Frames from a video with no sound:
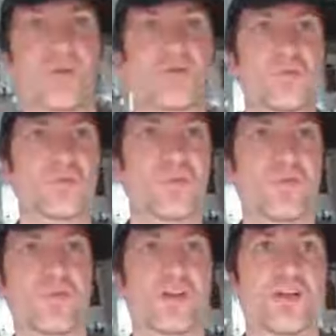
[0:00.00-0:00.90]

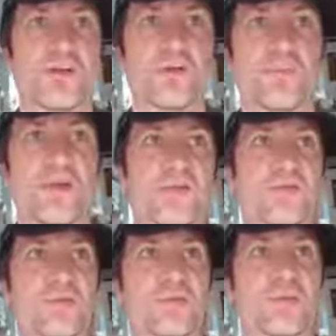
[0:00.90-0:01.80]
homomorphic
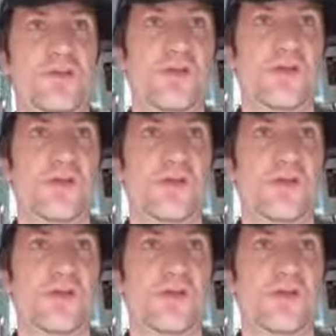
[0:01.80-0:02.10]
metaphors.